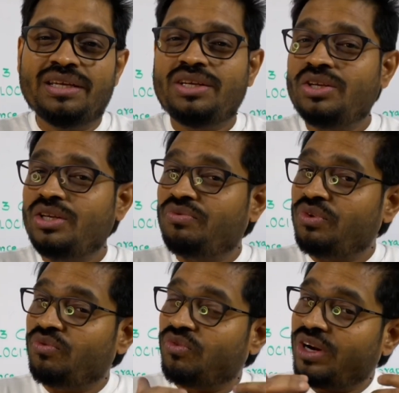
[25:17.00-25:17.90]
If you
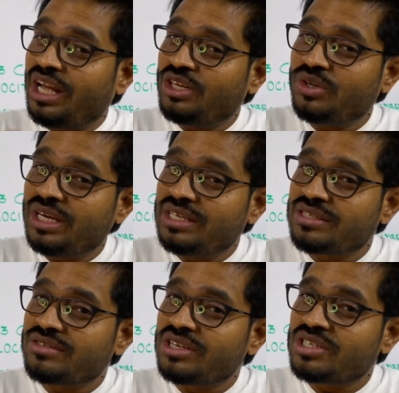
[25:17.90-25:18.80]
would like to get
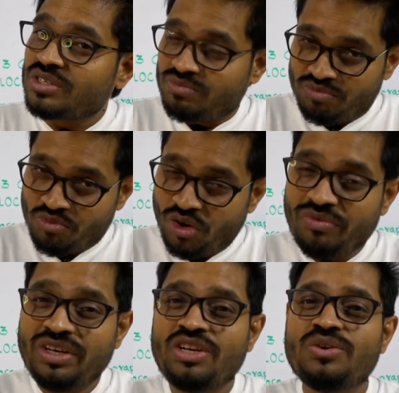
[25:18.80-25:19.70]
such more
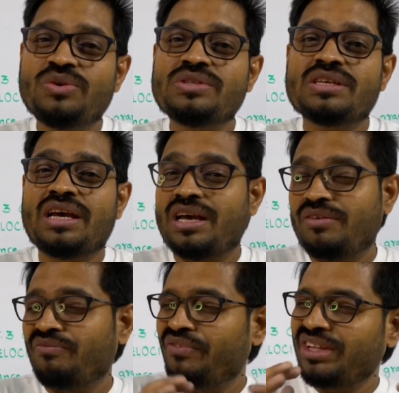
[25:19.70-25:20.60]
videos
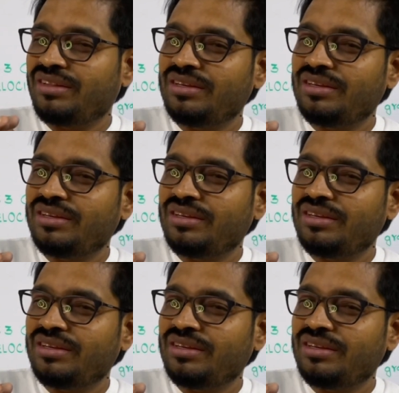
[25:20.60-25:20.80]
with